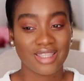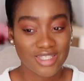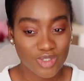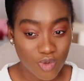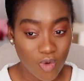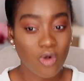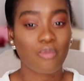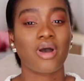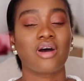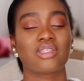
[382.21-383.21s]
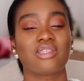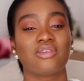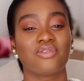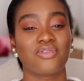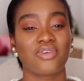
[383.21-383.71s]
This is all part
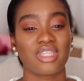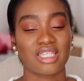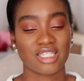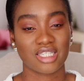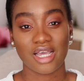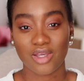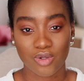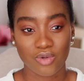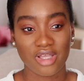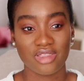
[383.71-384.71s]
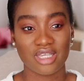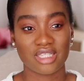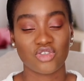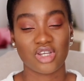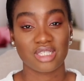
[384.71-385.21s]
of this cycle and
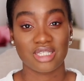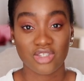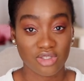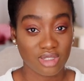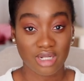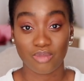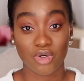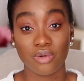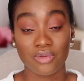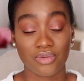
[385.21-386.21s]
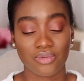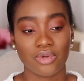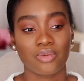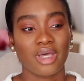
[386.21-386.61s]
this transition that I'm going through.